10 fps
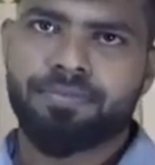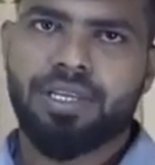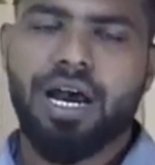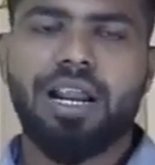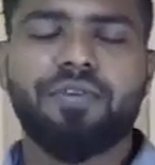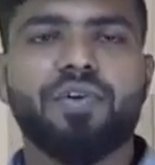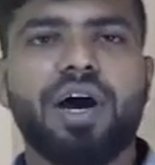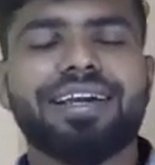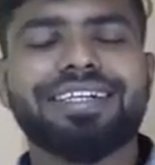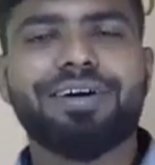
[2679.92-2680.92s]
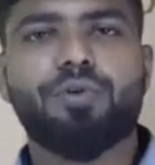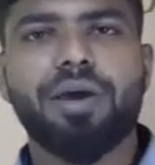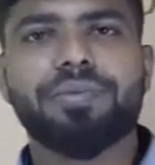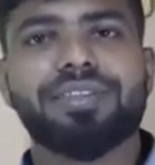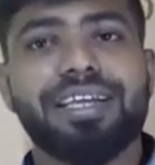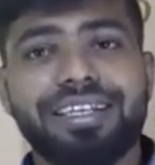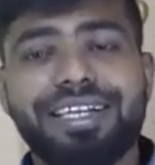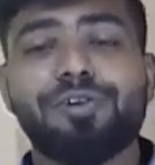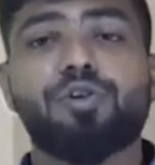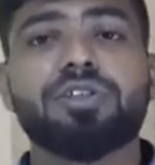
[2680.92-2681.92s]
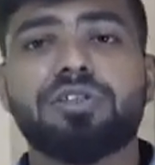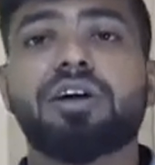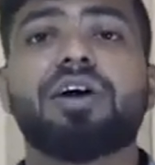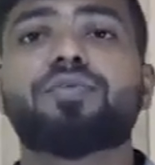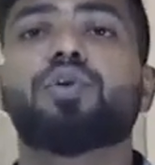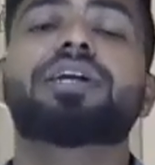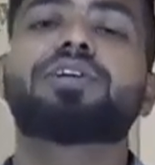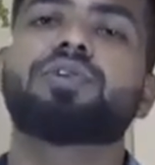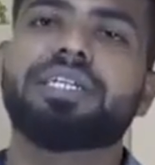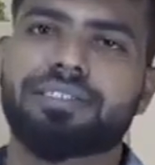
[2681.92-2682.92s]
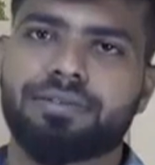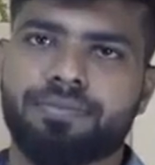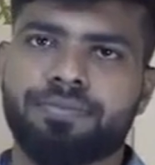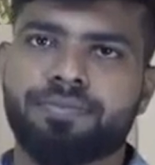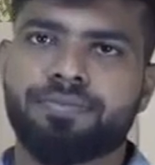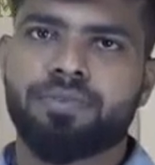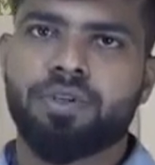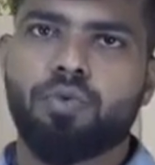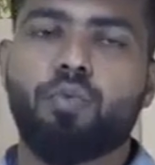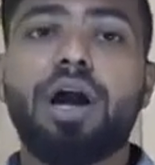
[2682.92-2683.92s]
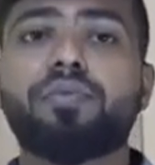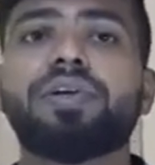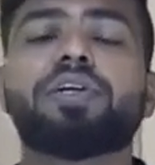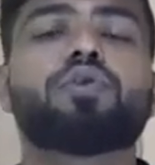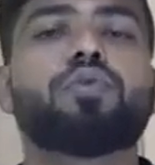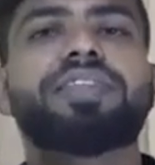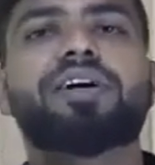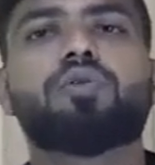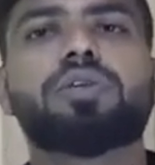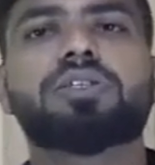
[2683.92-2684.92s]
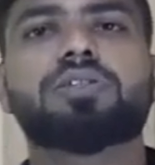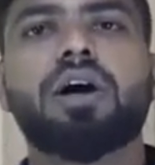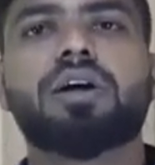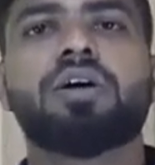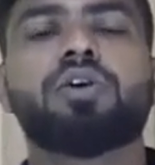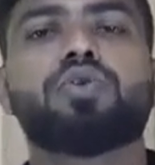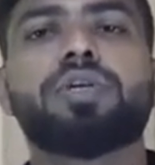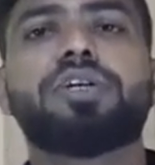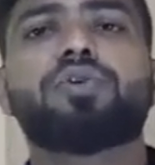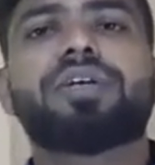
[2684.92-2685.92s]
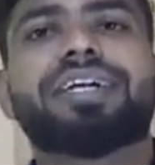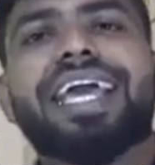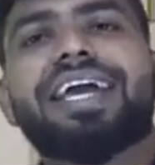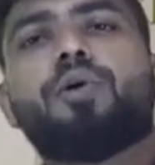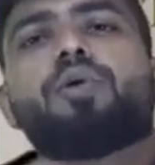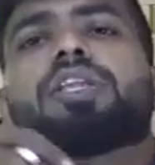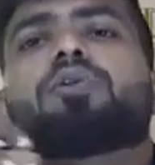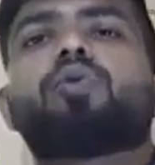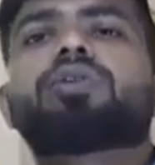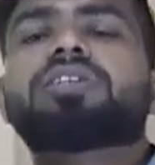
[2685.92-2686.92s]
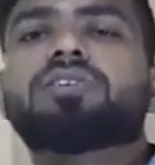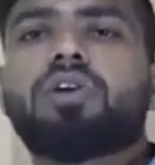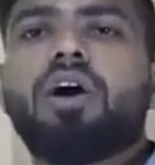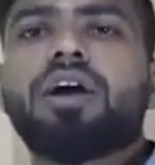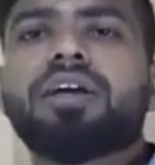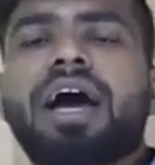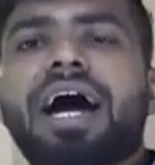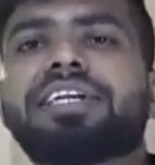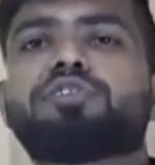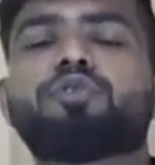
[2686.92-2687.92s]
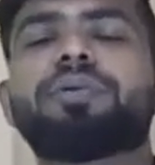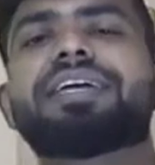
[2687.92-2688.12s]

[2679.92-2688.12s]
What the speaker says: All of you understand what I am saying? There is a closing stock of 200 units. What we need to do with the closing stock? You need to take out the closing stock and it should be